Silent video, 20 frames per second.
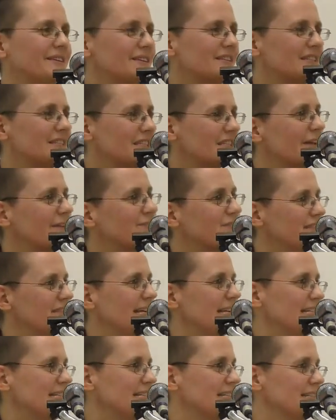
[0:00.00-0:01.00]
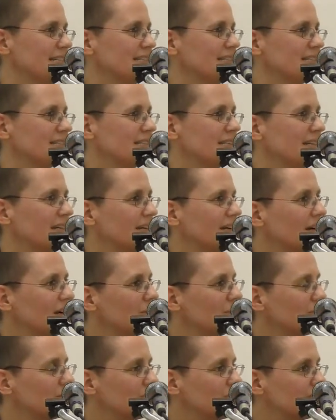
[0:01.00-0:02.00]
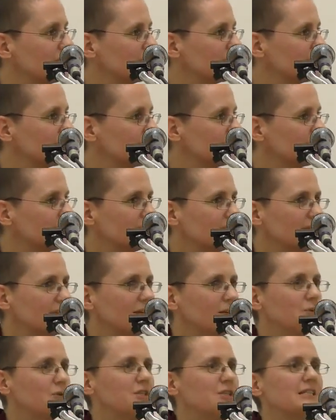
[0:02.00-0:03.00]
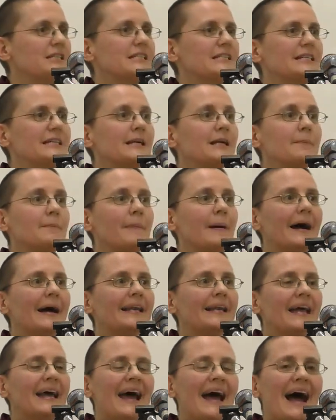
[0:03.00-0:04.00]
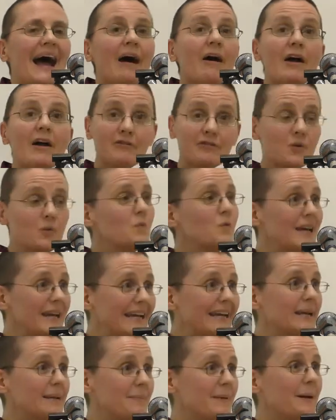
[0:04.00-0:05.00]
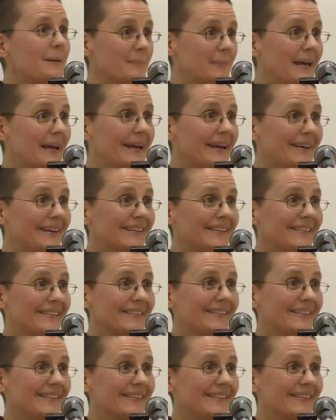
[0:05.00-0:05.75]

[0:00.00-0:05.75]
self-centeredness, with this egotistical mind, however weak it may be